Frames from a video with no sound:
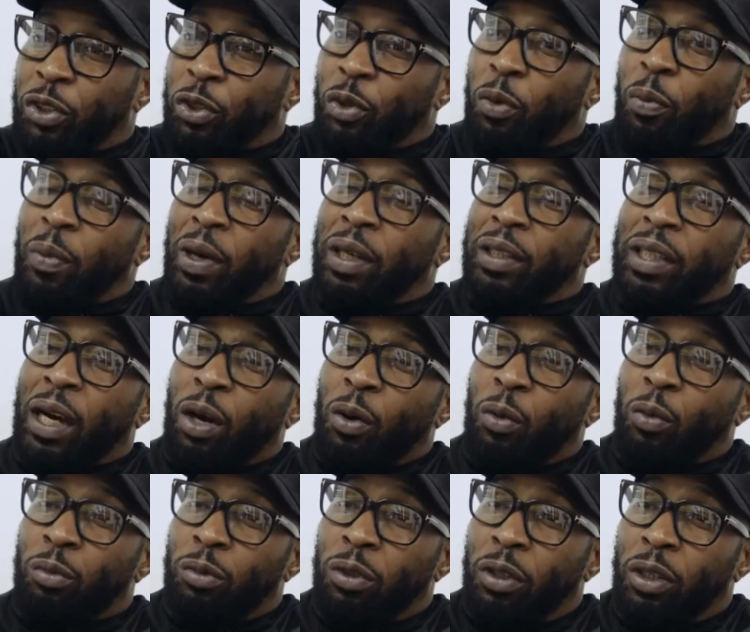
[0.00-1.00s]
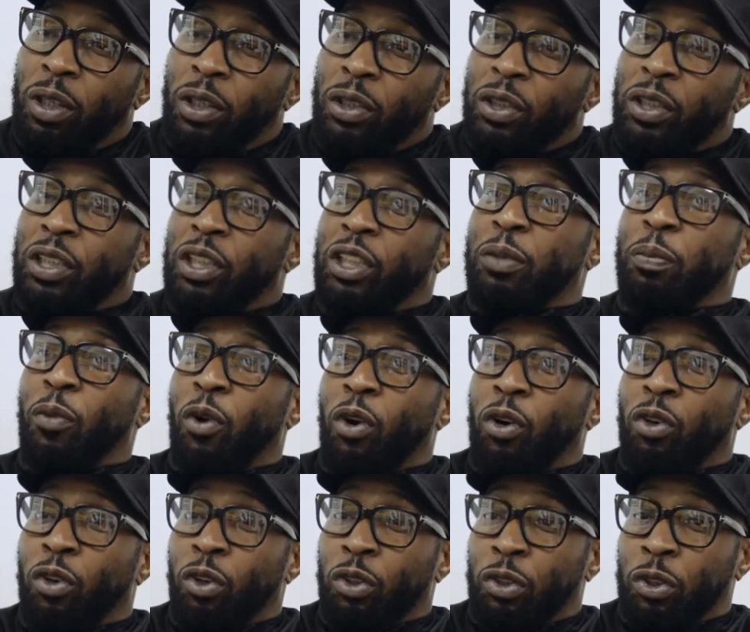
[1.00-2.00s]
to come back down to these
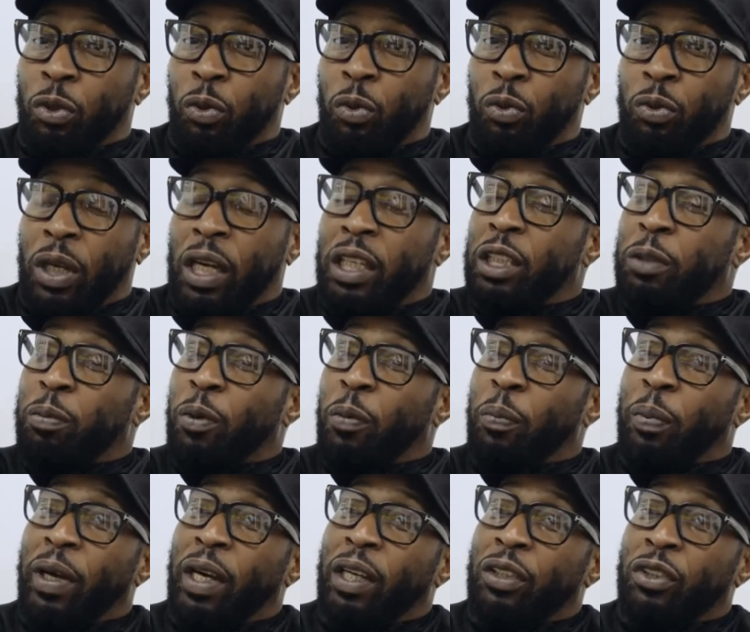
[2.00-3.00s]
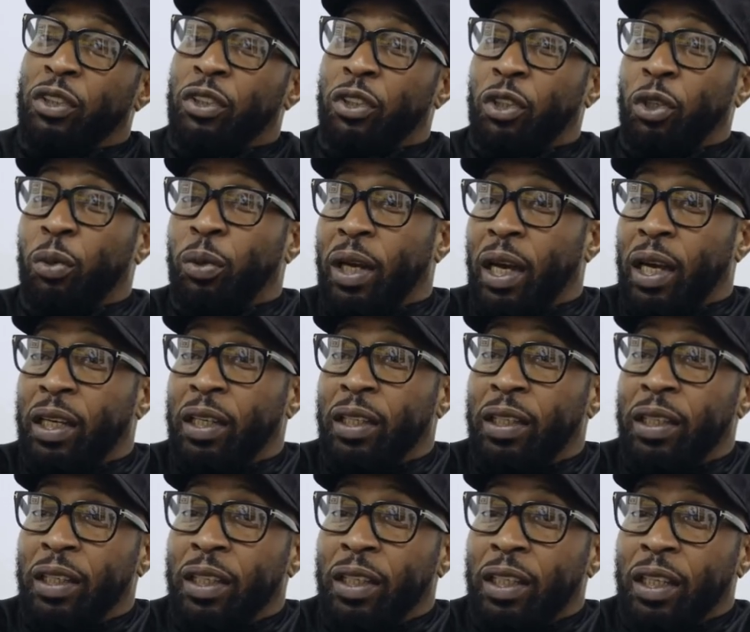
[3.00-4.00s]
smaller shows, and he's prepared to do that,
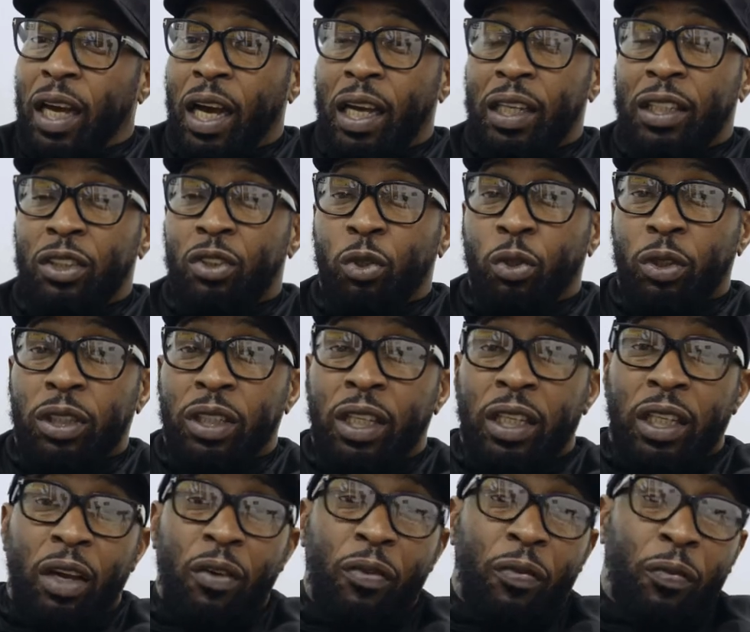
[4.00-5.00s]
and he's looking to get